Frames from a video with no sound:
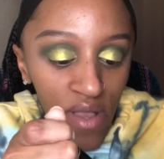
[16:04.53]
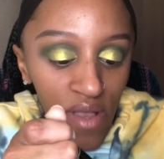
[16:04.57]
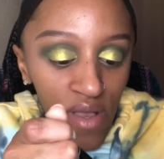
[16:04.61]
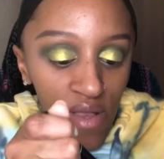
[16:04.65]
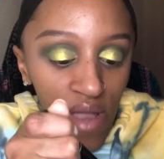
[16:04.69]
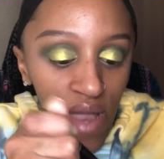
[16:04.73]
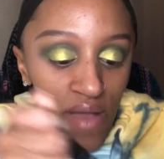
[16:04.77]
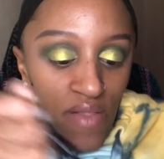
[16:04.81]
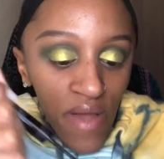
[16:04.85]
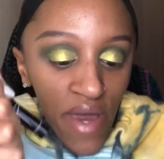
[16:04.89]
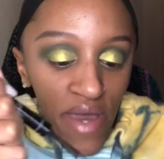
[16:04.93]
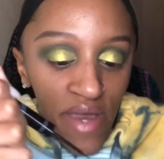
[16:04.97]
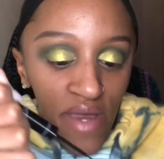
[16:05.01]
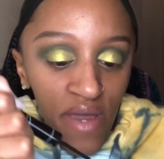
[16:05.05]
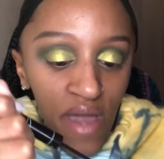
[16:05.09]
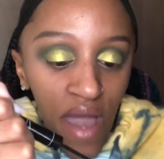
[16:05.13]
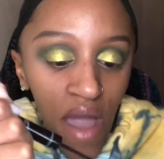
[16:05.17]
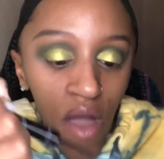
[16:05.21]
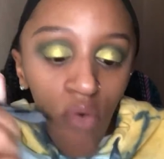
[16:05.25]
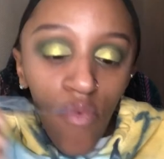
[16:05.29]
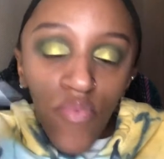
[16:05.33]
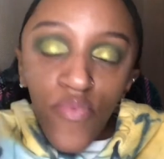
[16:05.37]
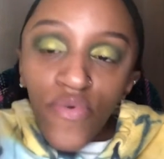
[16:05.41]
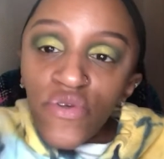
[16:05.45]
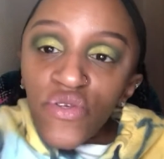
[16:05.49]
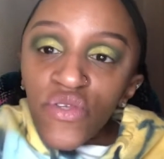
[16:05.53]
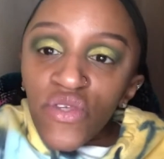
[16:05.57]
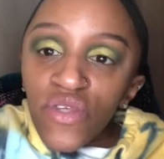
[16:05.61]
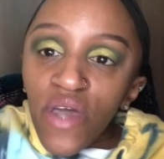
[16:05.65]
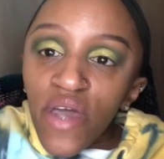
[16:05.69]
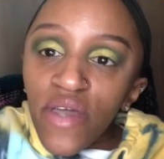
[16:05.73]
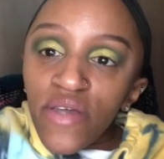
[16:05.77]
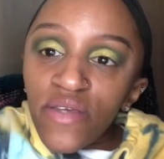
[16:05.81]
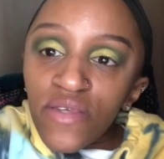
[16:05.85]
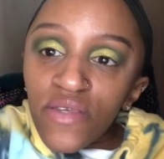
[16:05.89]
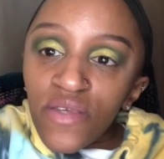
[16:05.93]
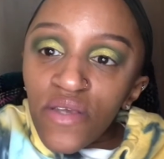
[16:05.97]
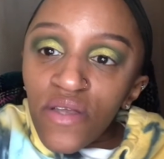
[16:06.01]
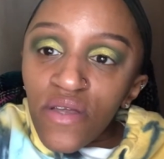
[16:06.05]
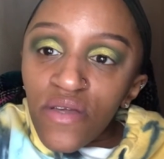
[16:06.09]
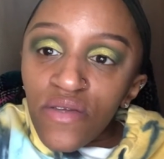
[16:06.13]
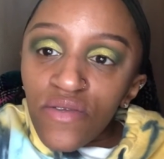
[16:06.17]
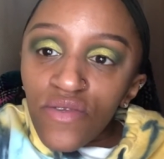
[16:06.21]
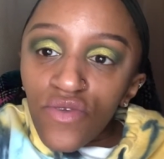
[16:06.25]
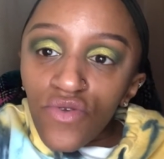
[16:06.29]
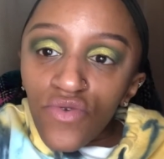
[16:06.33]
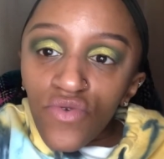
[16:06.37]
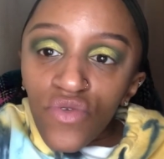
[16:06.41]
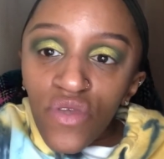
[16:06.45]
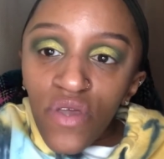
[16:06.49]
and I like how precise it
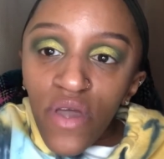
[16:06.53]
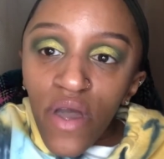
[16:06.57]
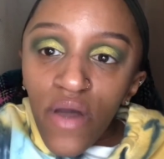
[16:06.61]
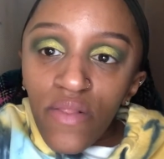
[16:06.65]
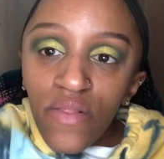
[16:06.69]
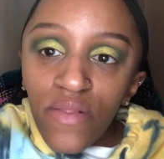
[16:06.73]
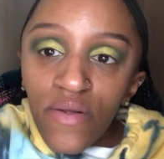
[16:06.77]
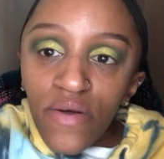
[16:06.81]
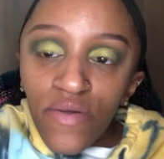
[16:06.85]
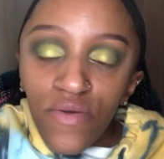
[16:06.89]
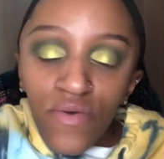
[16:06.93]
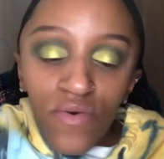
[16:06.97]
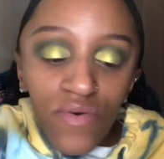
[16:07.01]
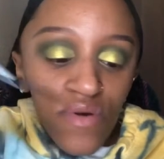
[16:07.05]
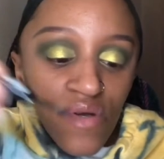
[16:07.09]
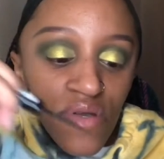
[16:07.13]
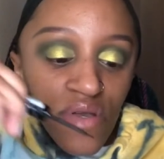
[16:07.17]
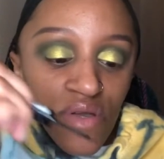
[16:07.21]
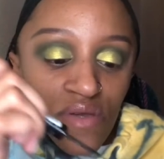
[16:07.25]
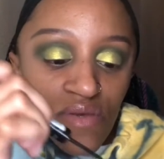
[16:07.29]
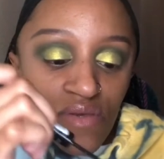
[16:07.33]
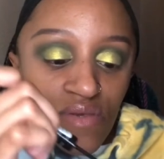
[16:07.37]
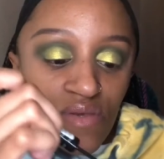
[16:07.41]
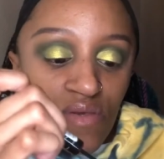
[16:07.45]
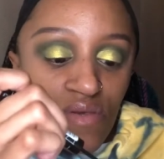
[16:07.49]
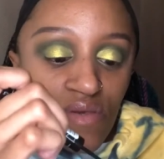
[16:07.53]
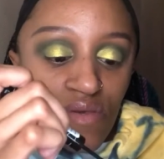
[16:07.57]
is. You see how little it is?